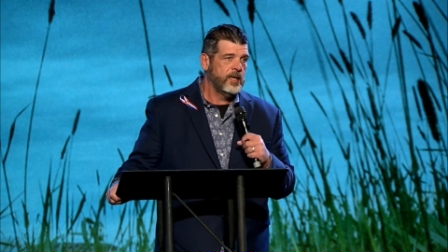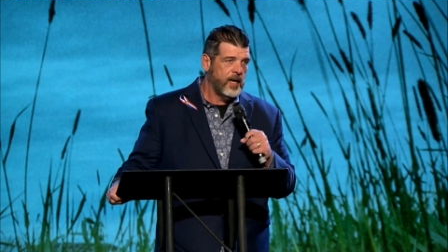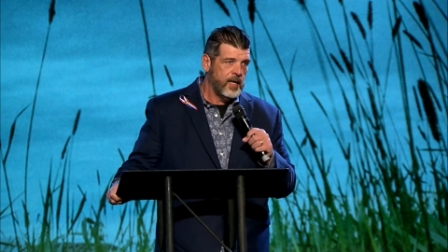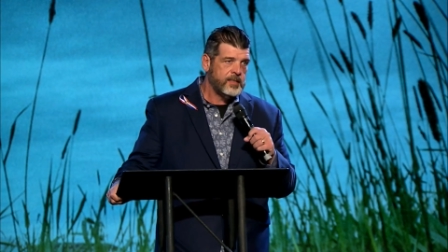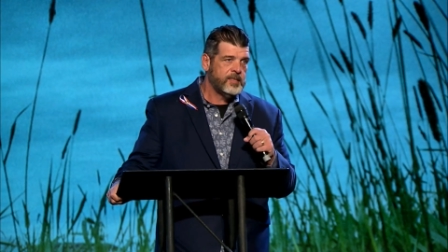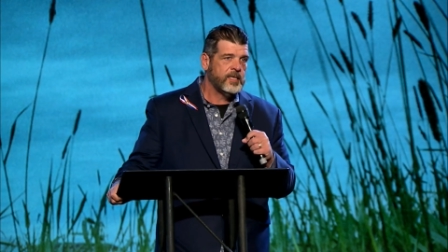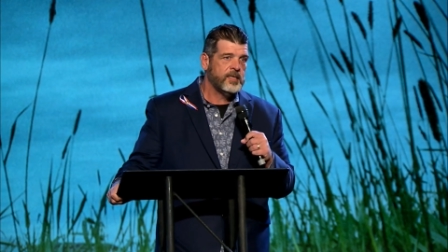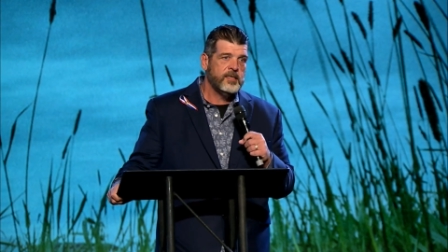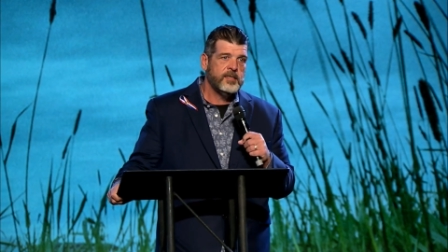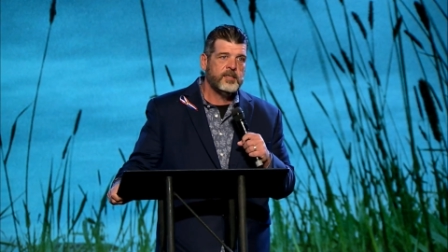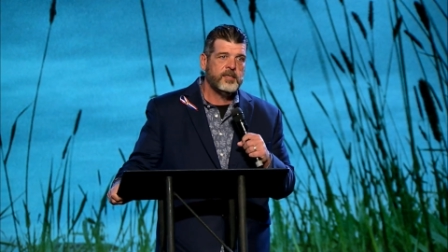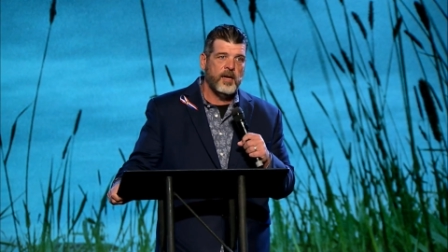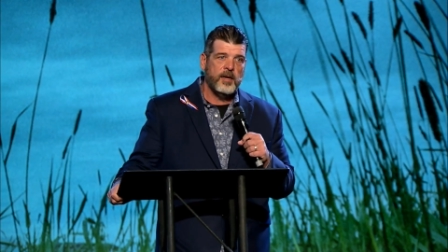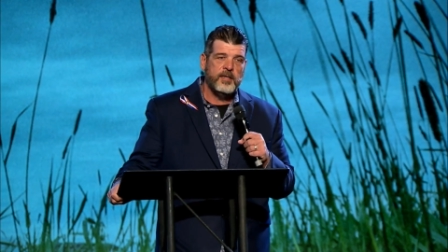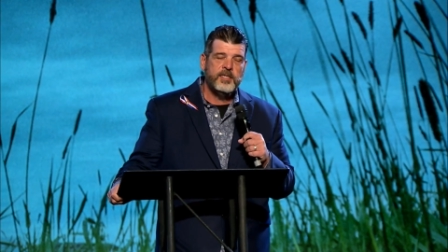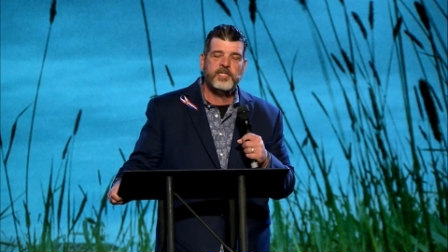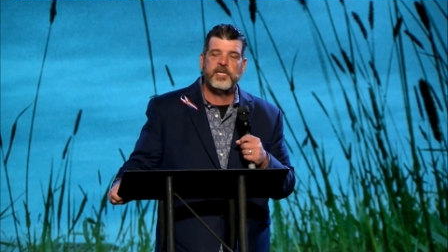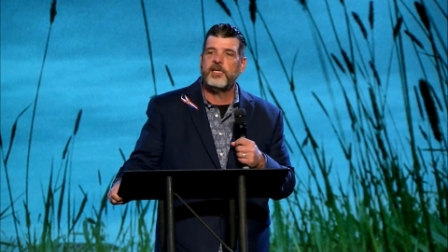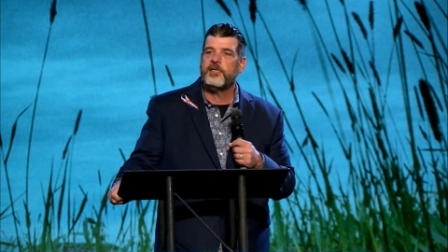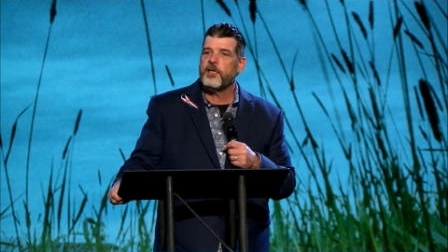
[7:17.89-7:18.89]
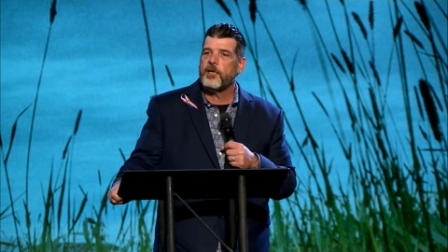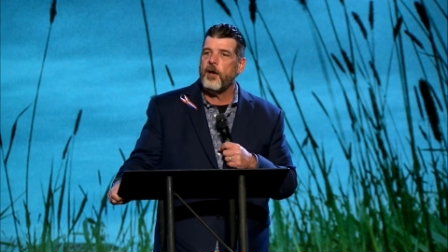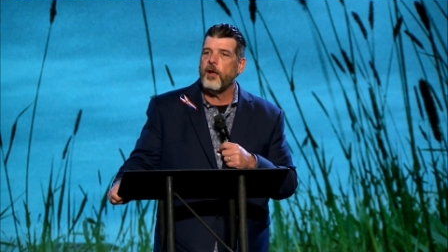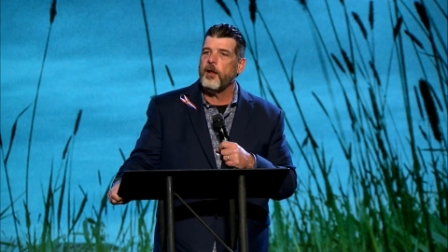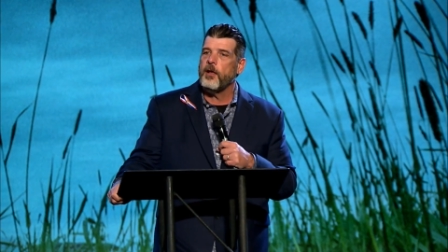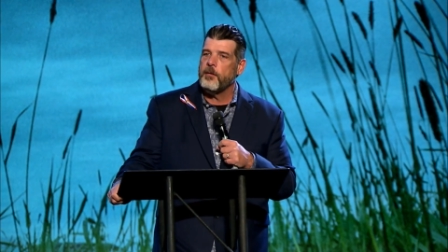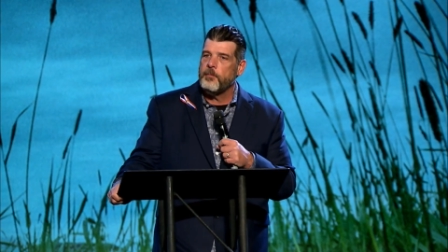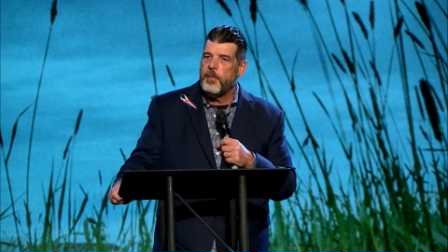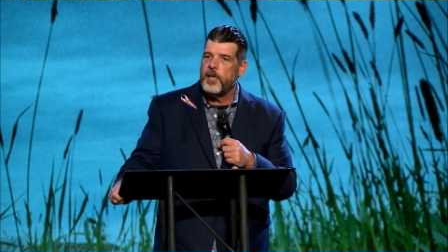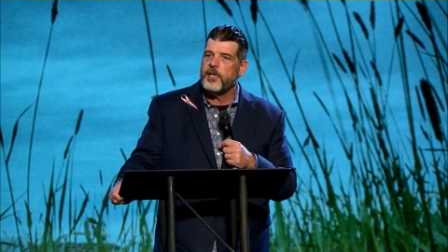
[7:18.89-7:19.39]
I tend to, I tend to call
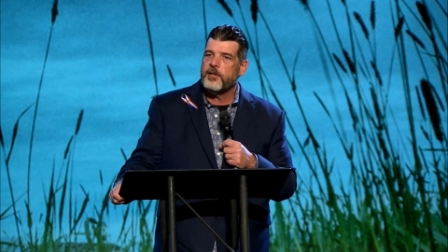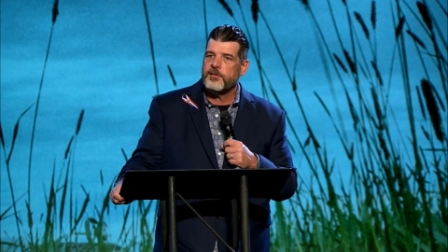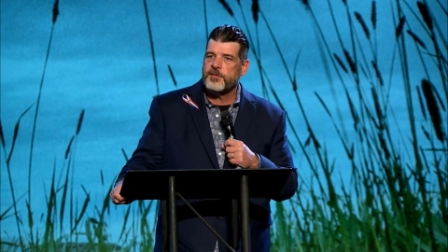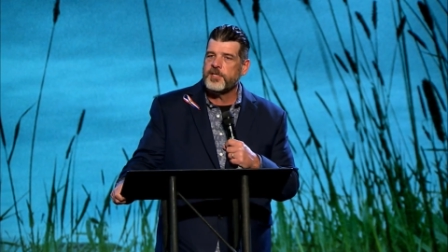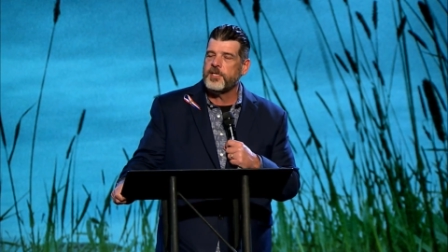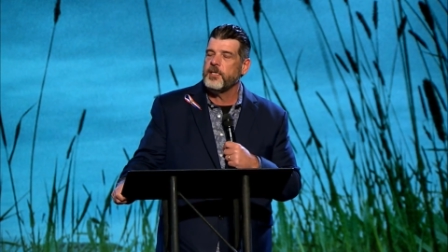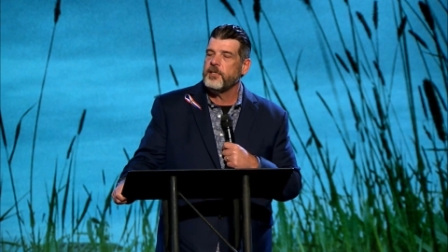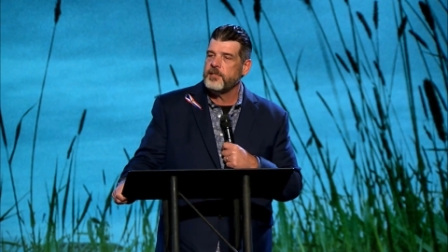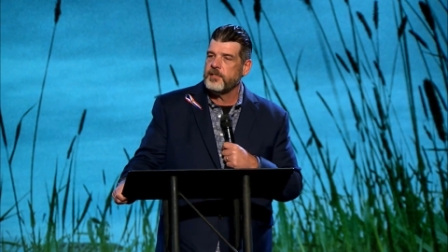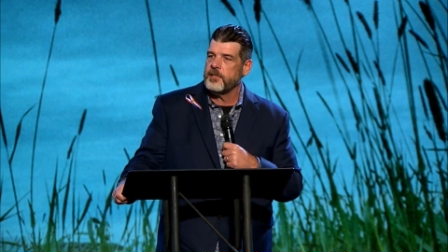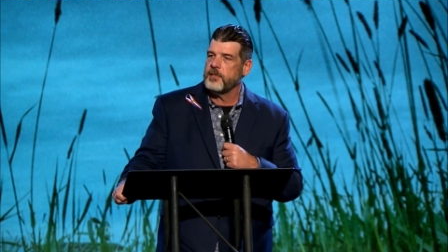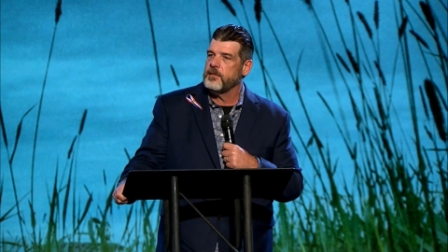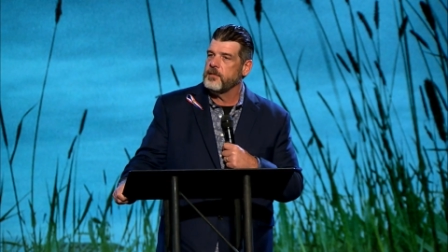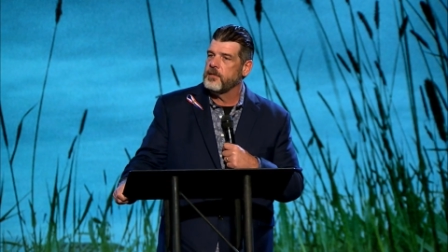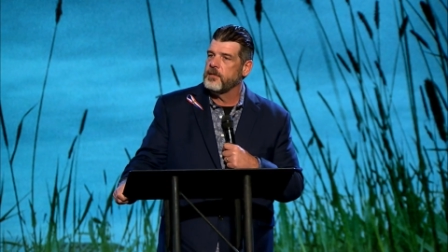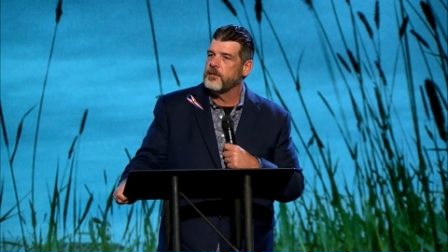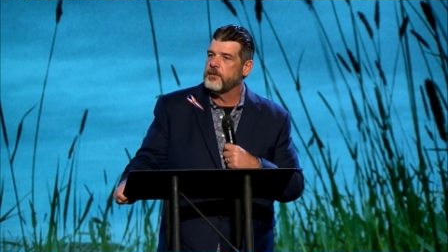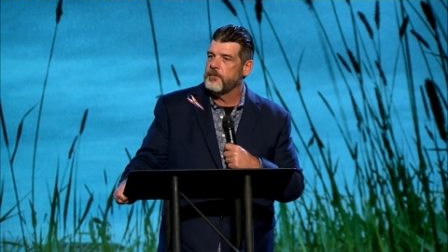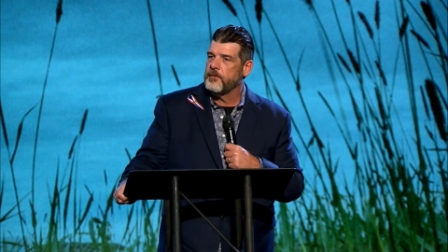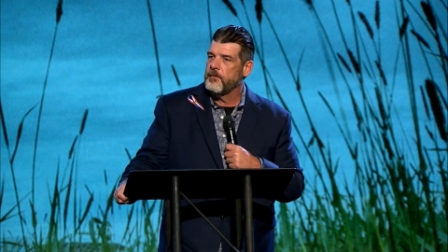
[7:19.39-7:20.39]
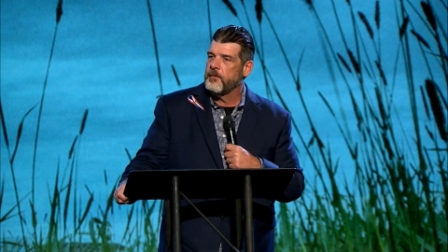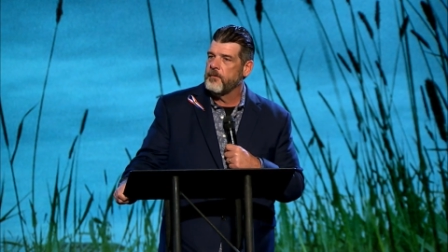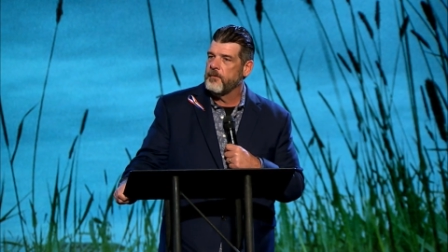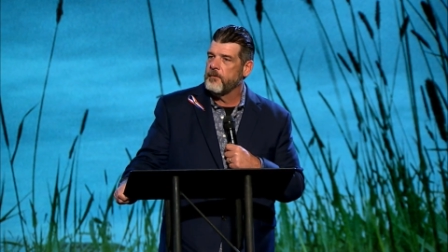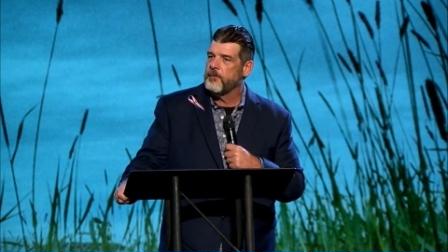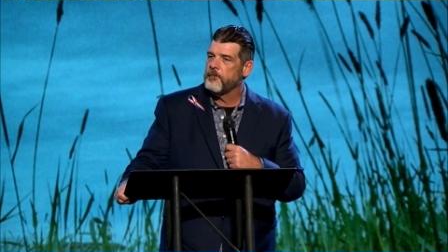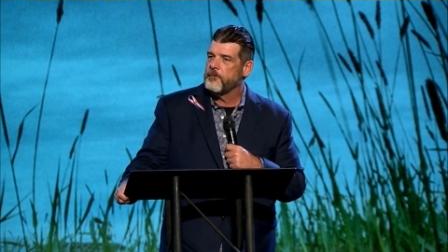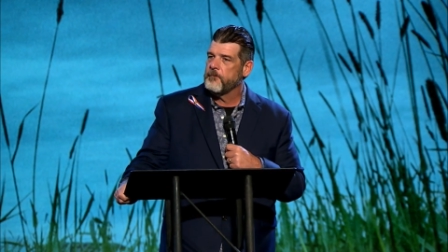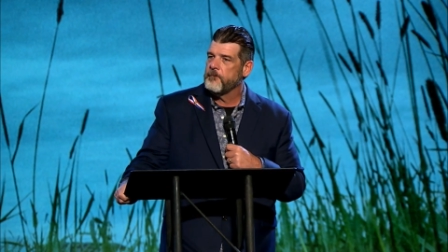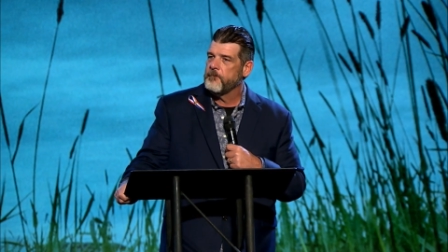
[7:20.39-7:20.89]
it a baker's dozen,
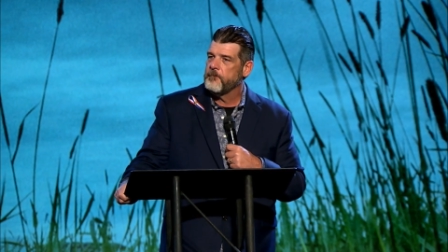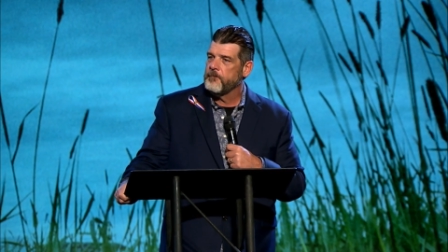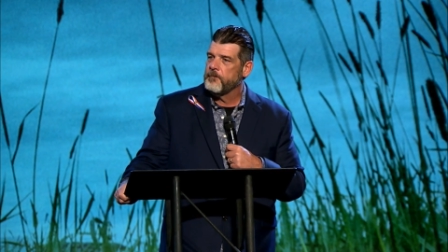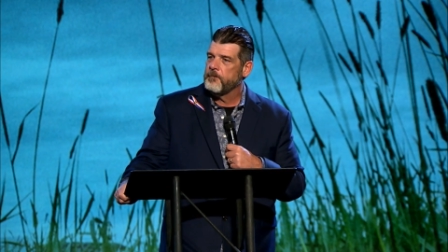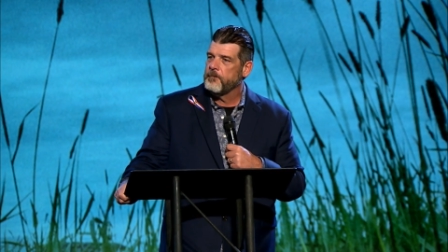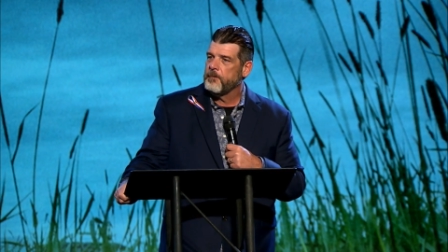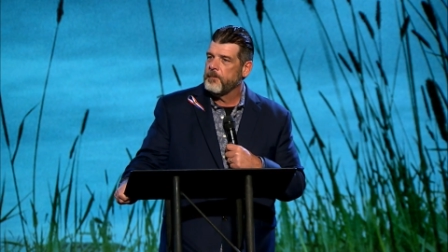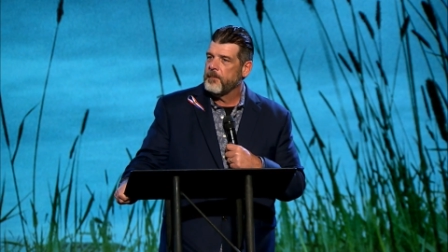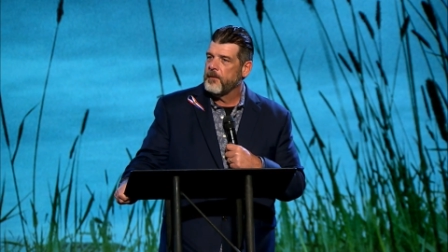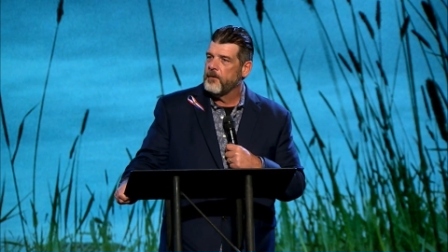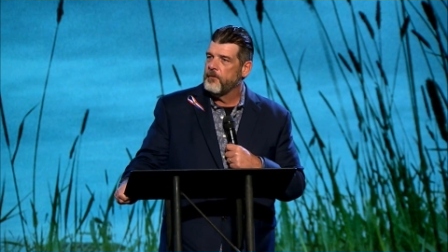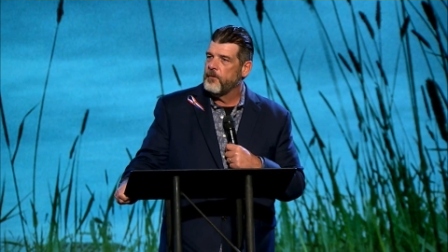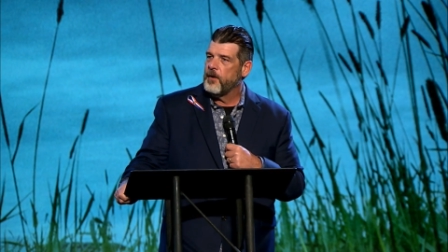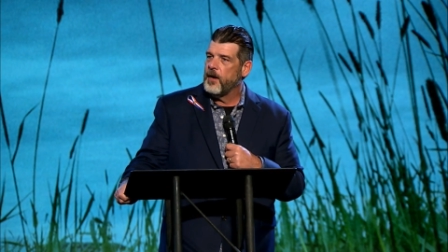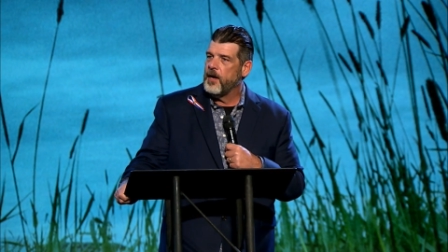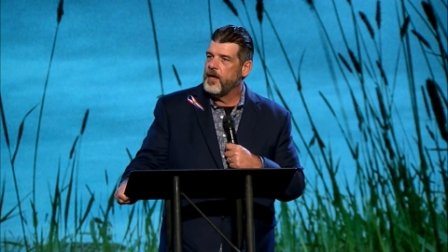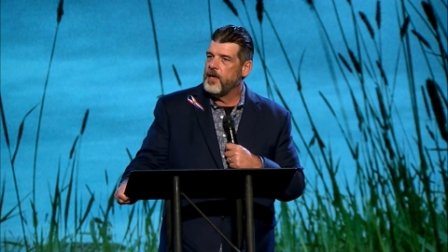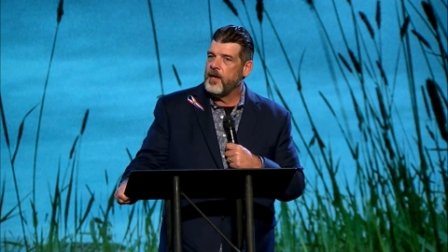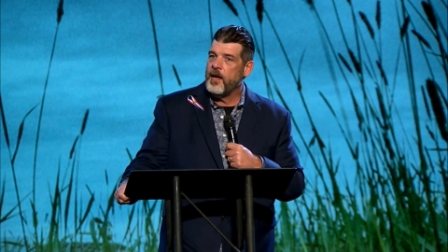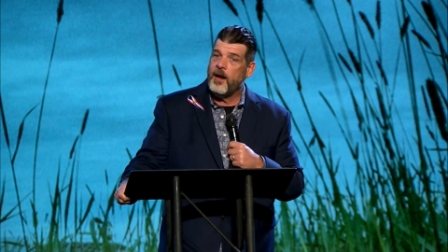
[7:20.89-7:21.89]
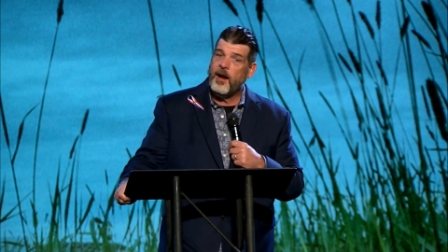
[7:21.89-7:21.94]
right? And